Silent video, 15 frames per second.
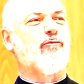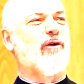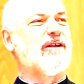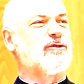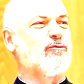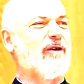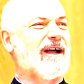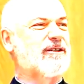and
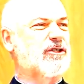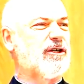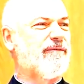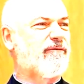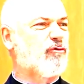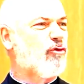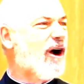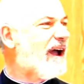resurrection
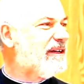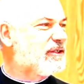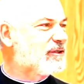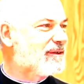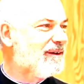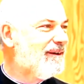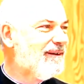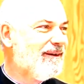of
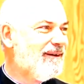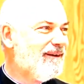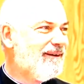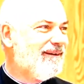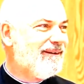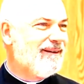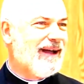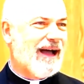Christ.
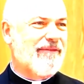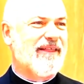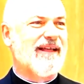I